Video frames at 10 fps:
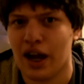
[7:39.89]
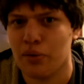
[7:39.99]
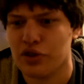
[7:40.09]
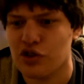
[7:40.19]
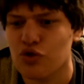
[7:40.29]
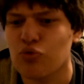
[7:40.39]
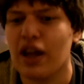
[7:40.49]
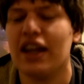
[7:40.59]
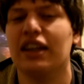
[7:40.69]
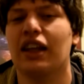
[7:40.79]
I was
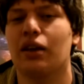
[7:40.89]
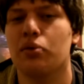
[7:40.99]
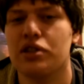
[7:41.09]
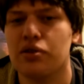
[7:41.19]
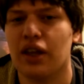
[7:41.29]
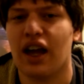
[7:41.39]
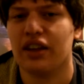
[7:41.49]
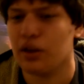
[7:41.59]
dreading that they would do that.